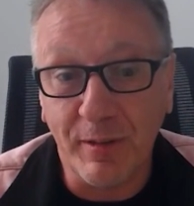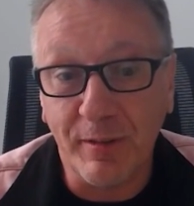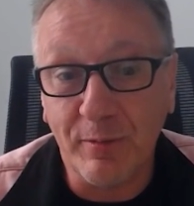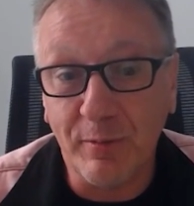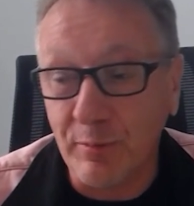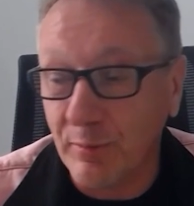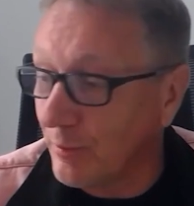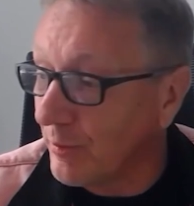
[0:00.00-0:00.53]

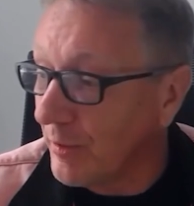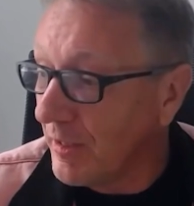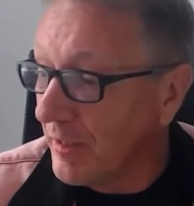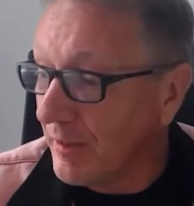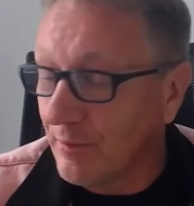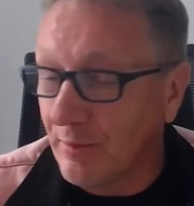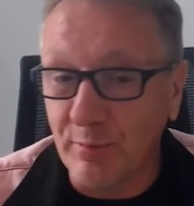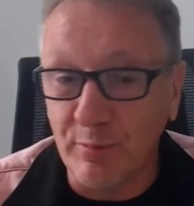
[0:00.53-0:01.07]
to
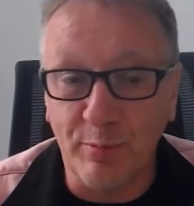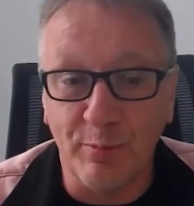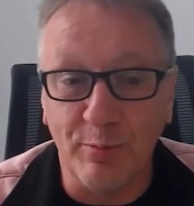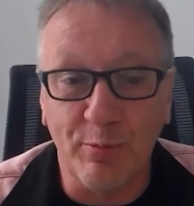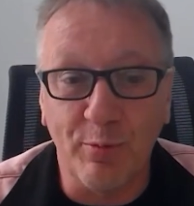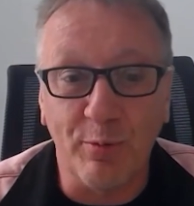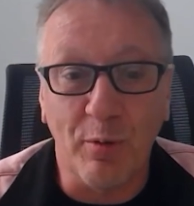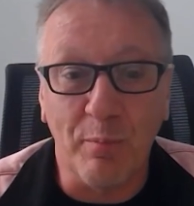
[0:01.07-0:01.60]

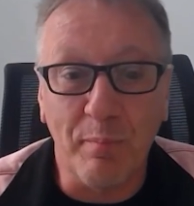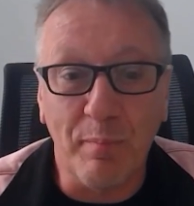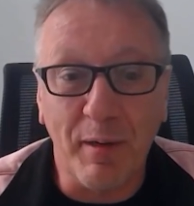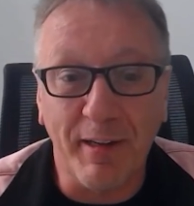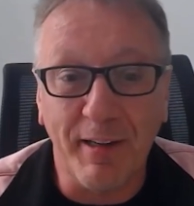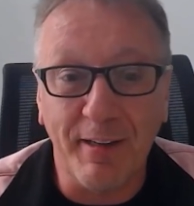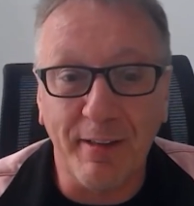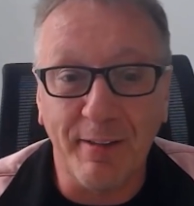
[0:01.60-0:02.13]

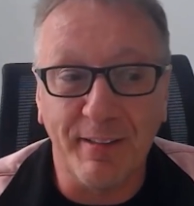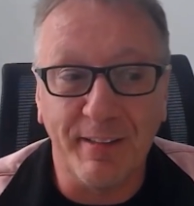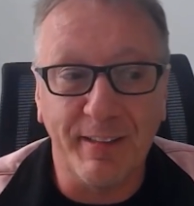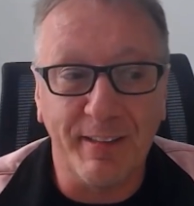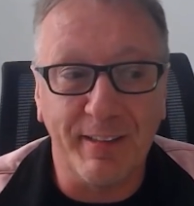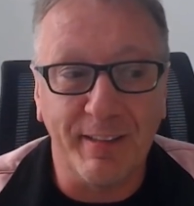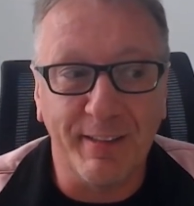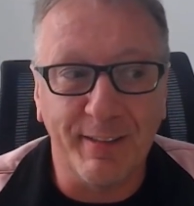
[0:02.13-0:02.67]
compile
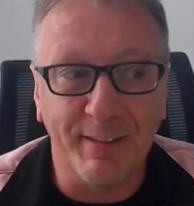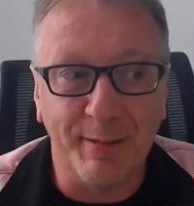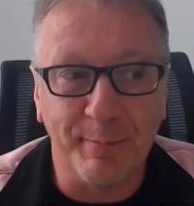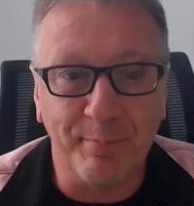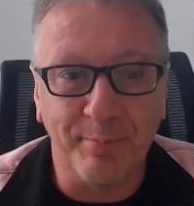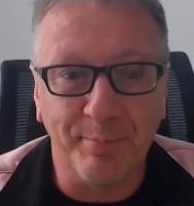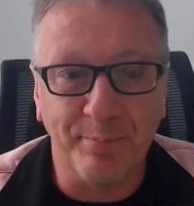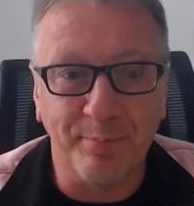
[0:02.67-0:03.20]

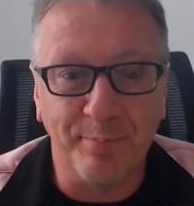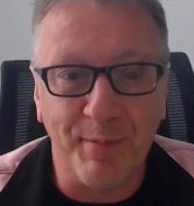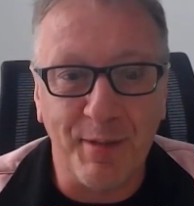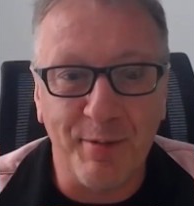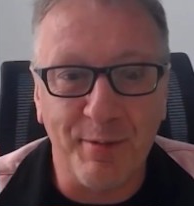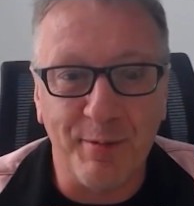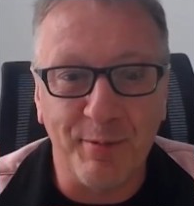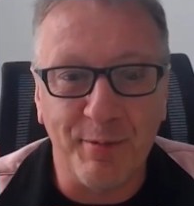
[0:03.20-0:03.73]

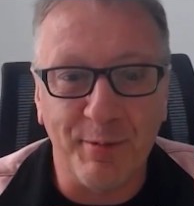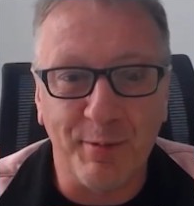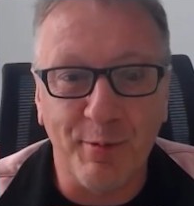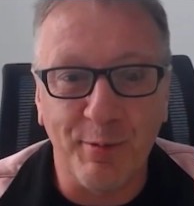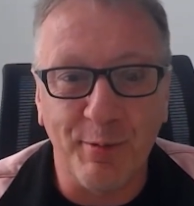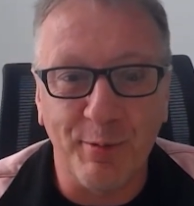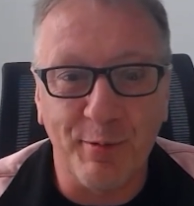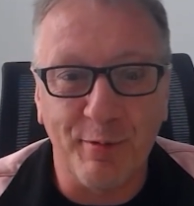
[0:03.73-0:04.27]
the
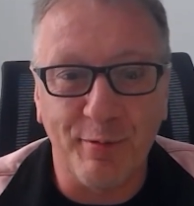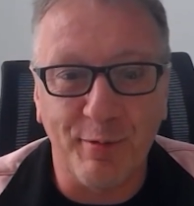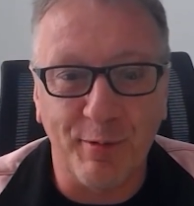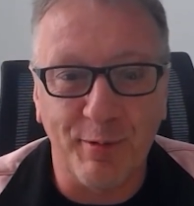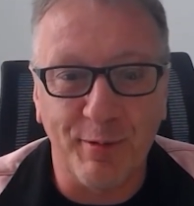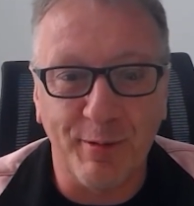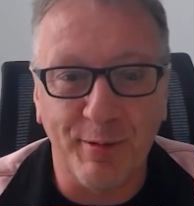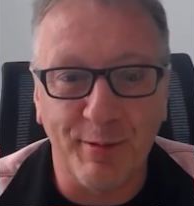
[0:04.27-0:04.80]
code for
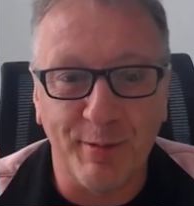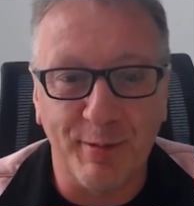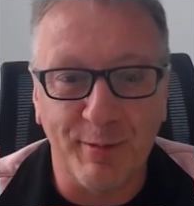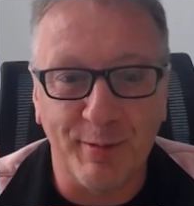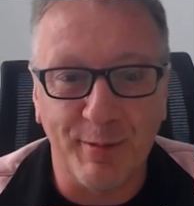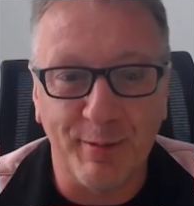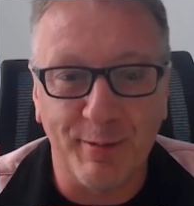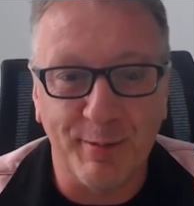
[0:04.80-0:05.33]

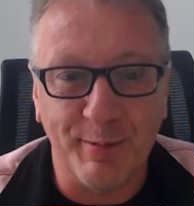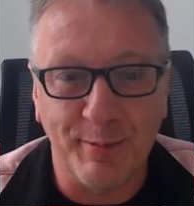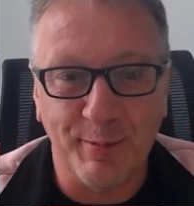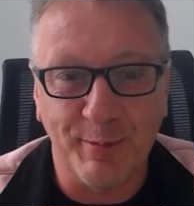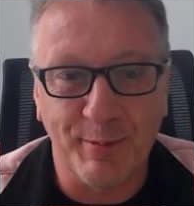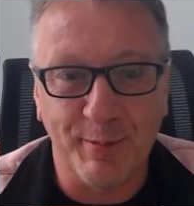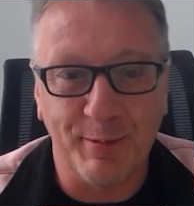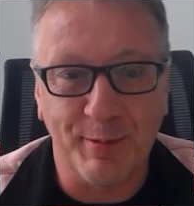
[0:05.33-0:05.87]

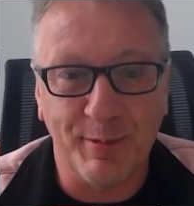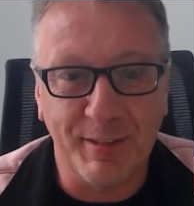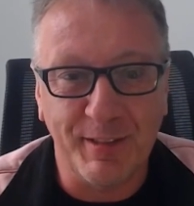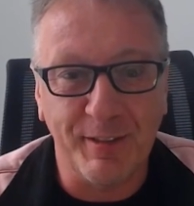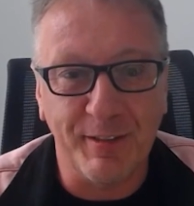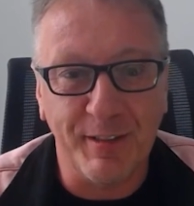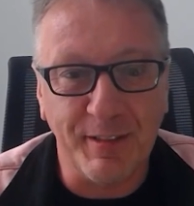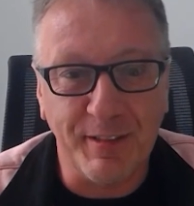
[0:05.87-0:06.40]
the
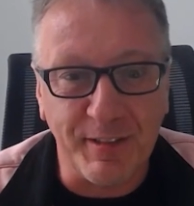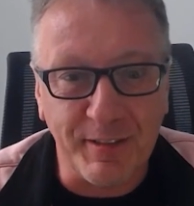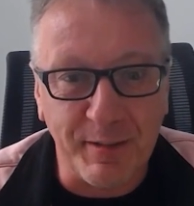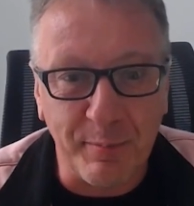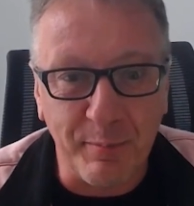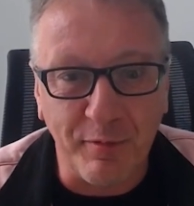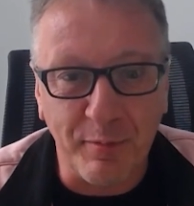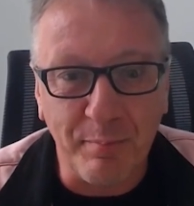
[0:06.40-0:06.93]
steering
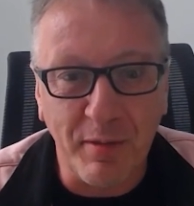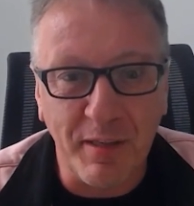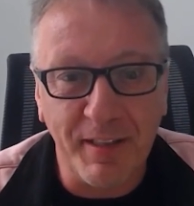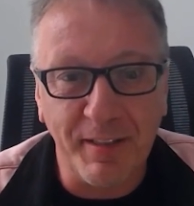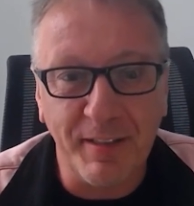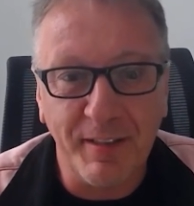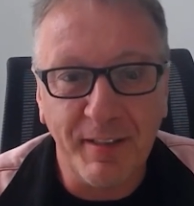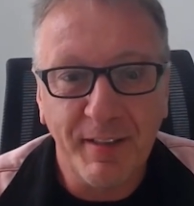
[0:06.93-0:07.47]
system of a
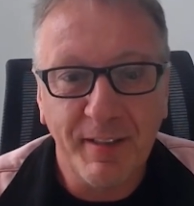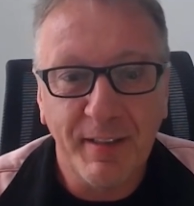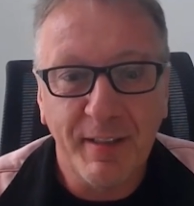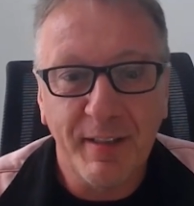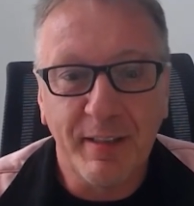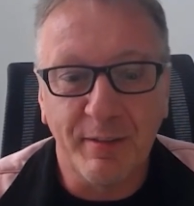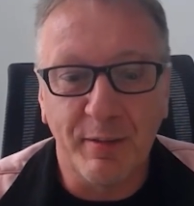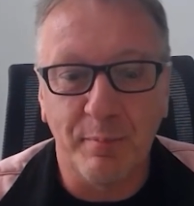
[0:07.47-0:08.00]
plane,
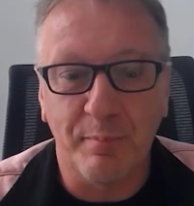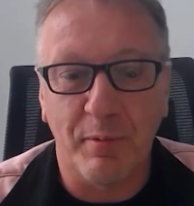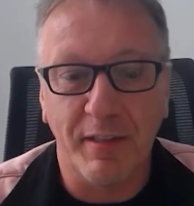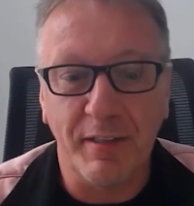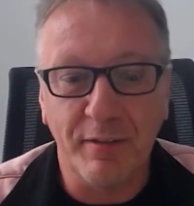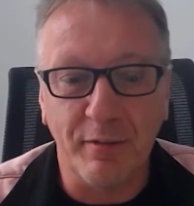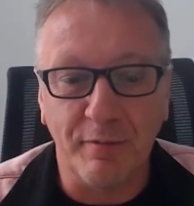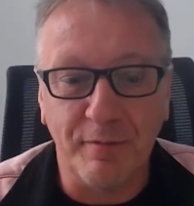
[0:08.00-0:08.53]
the
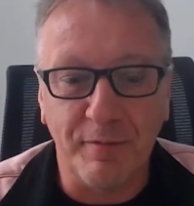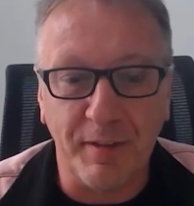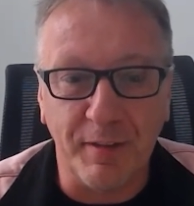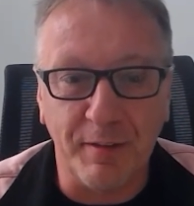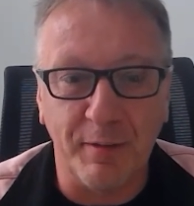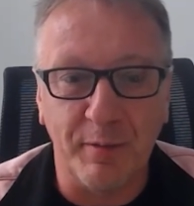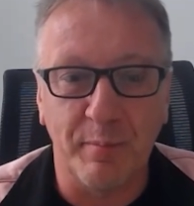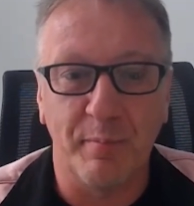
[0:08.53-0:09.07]
price of
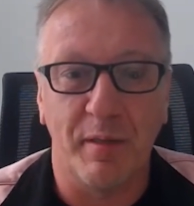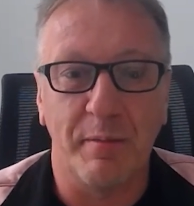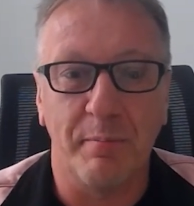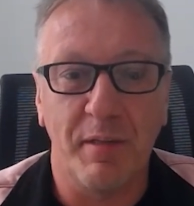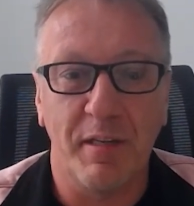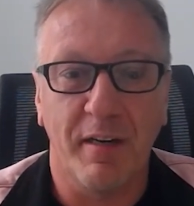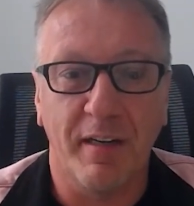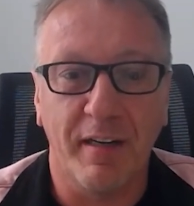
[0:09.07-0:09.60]
failure may
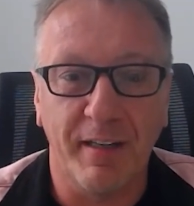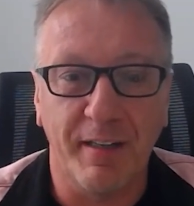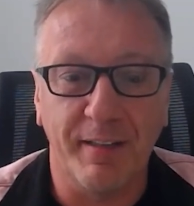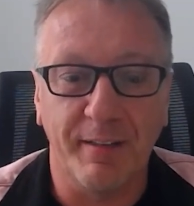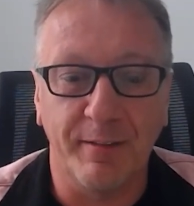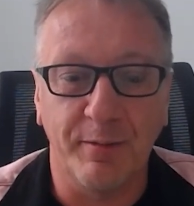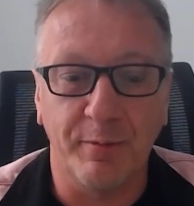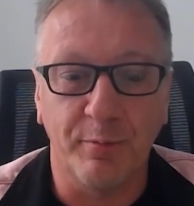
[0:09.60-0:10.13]
be high,
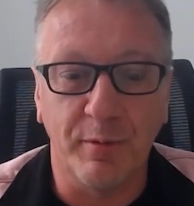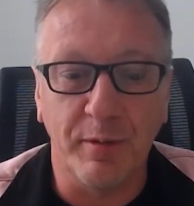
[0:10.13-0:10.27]
and you